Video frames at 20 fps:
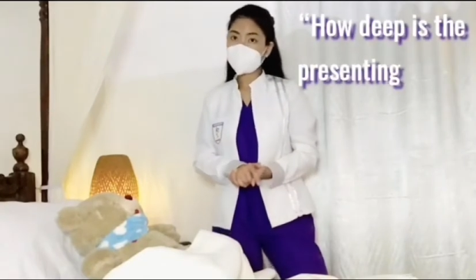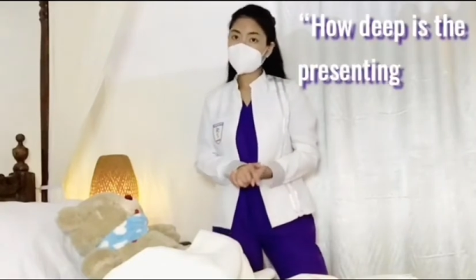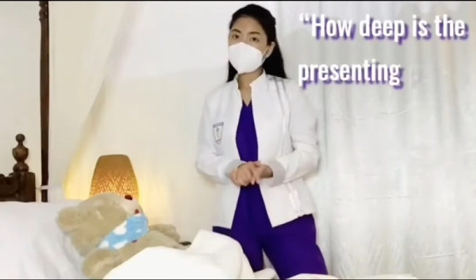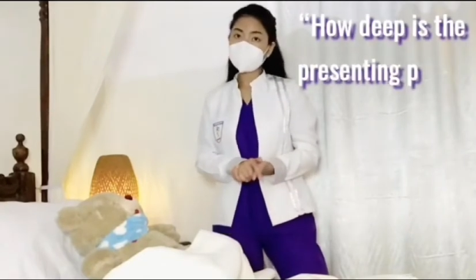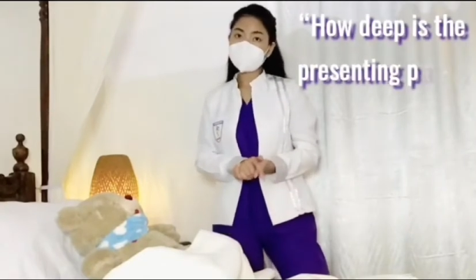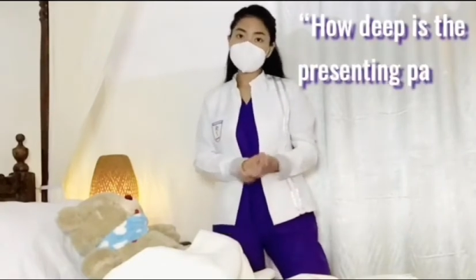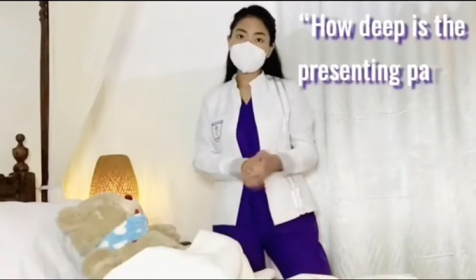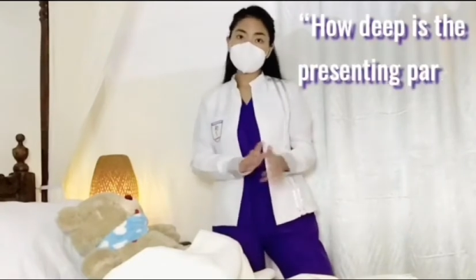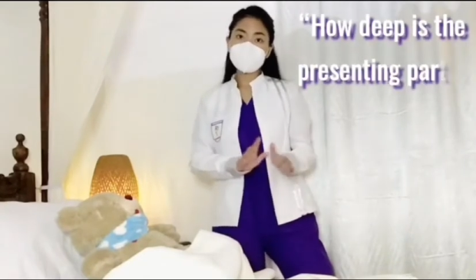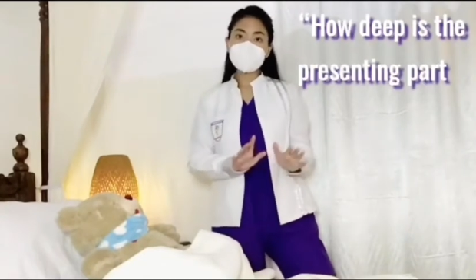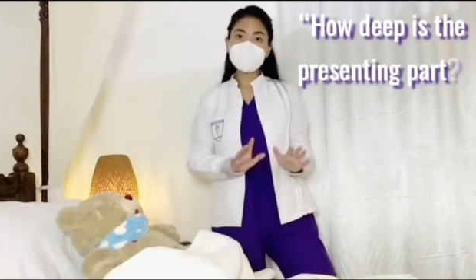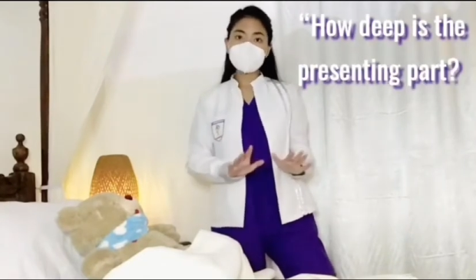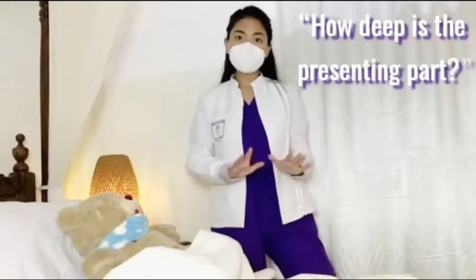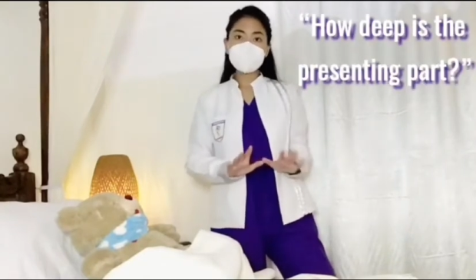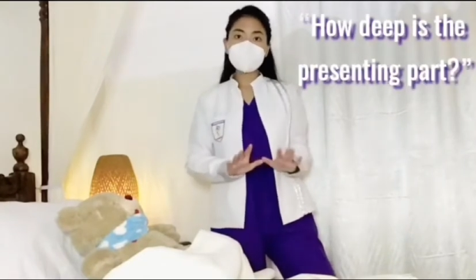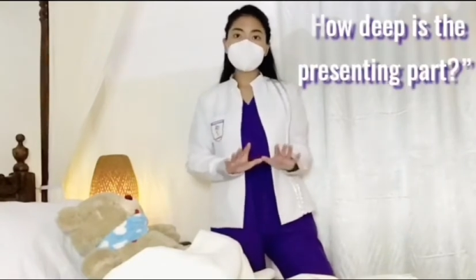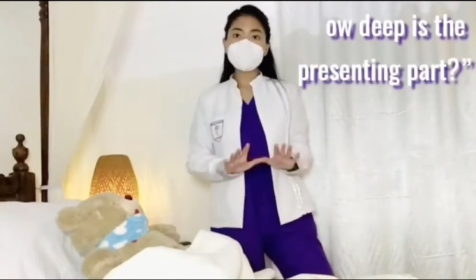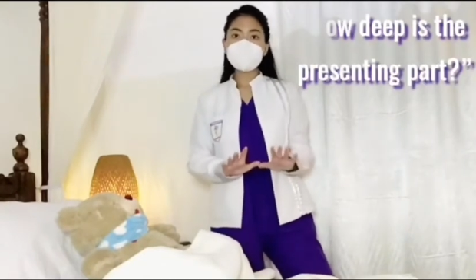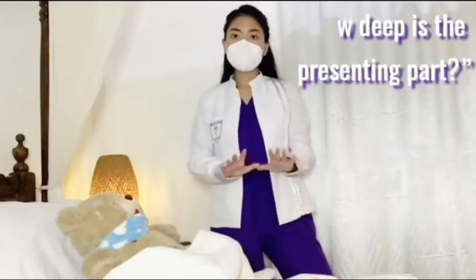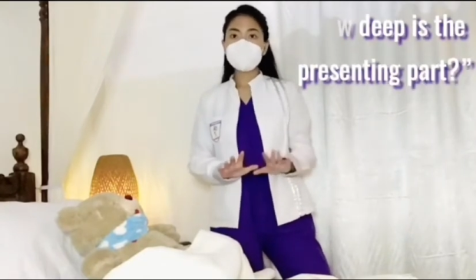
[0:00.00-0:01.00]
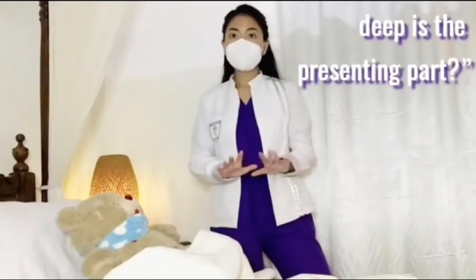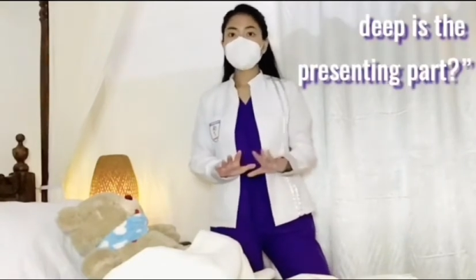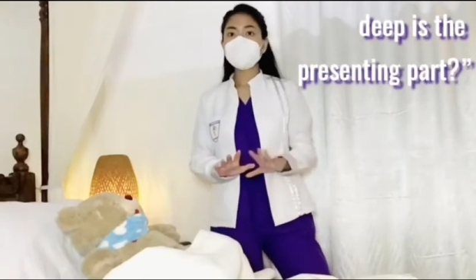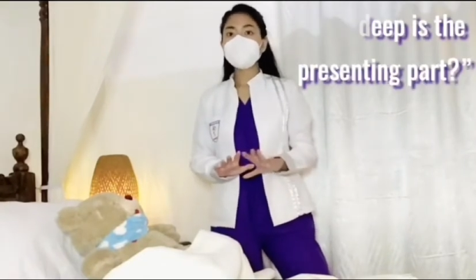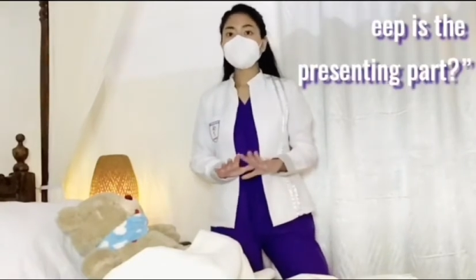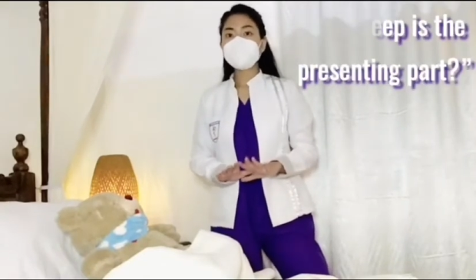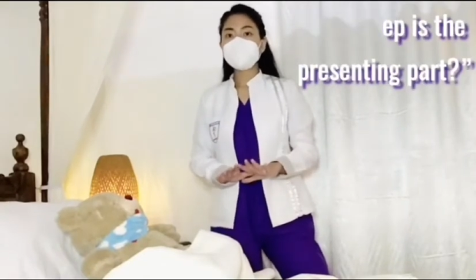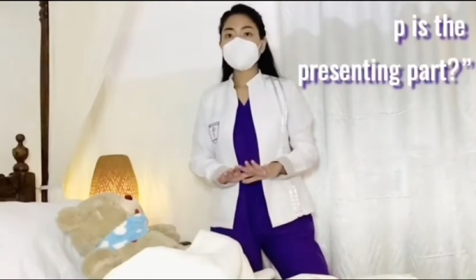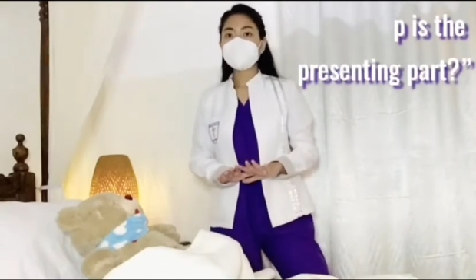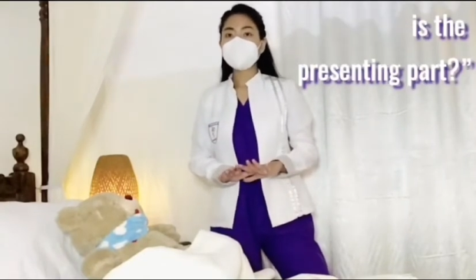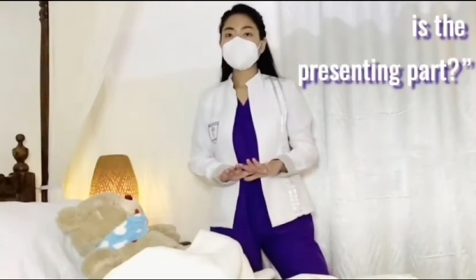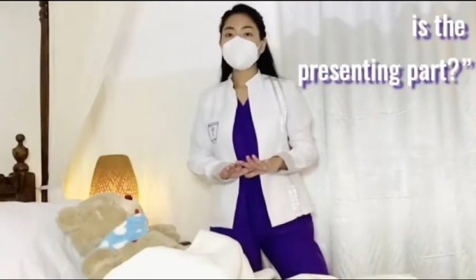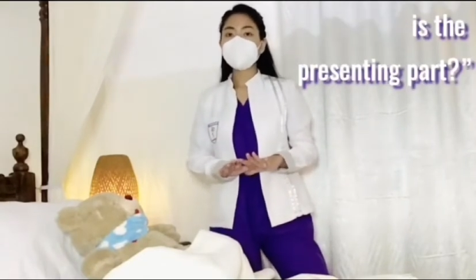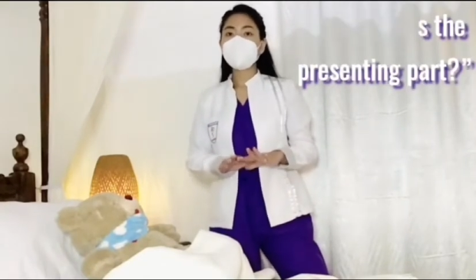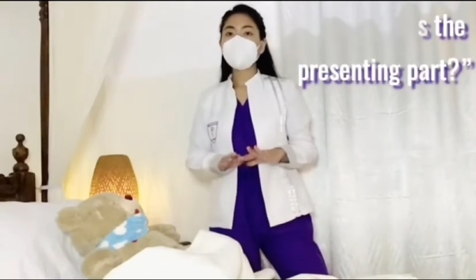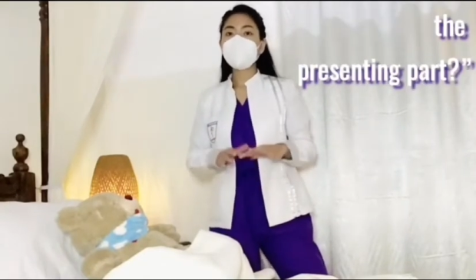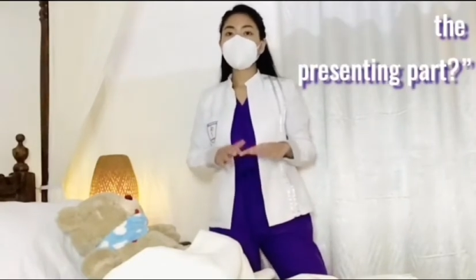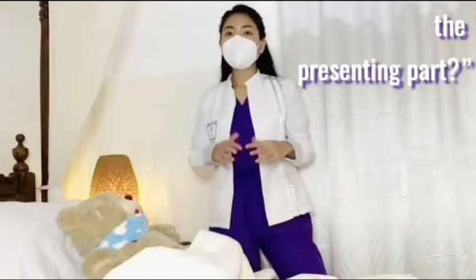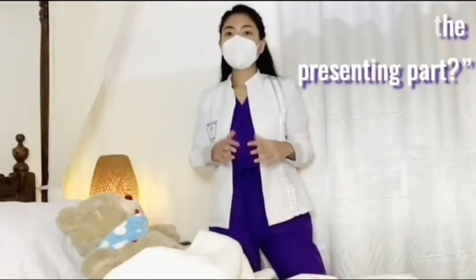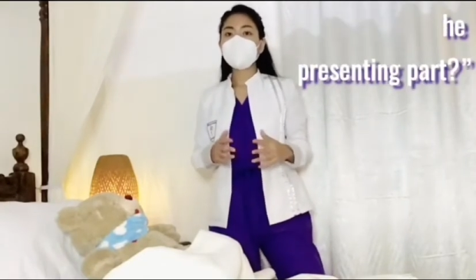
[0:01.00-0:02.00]
We try to determine the
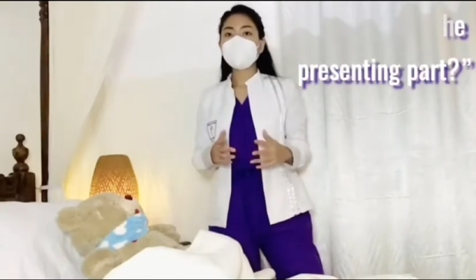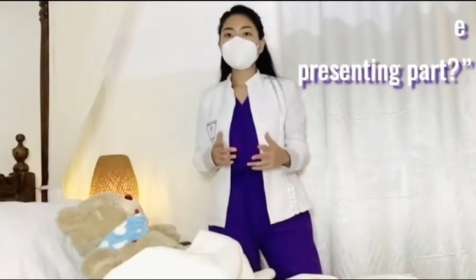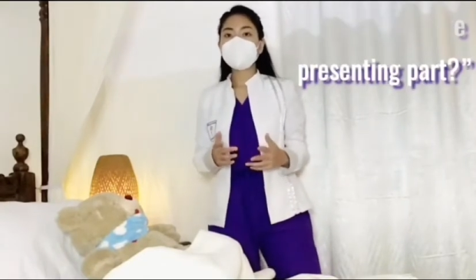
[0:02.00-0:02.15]
part